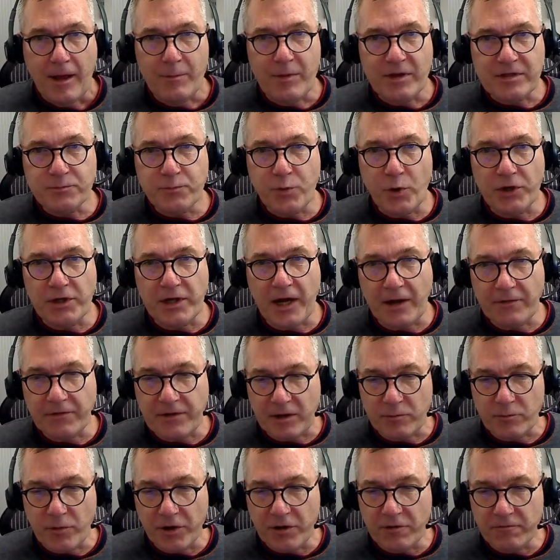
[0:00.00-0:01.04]
I must point out
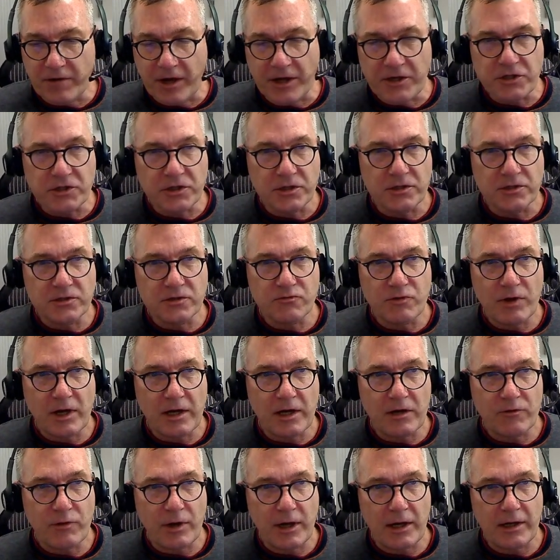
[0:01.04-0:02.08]
that motivation is
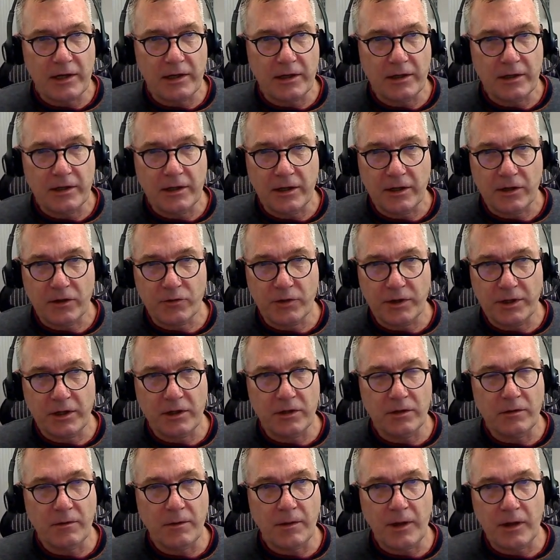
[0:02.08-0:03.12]
really, really
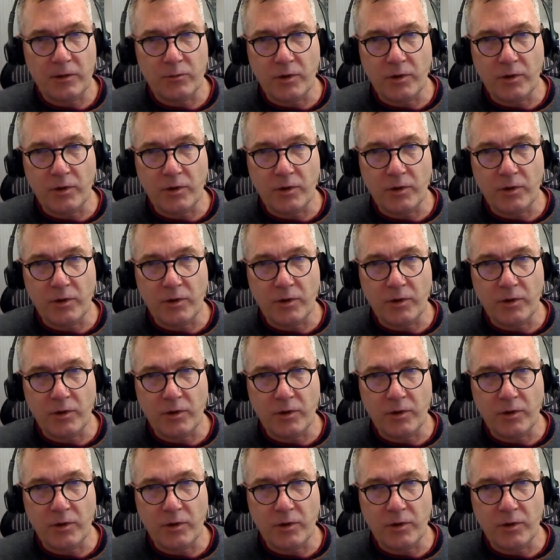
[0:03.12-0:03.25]
critical.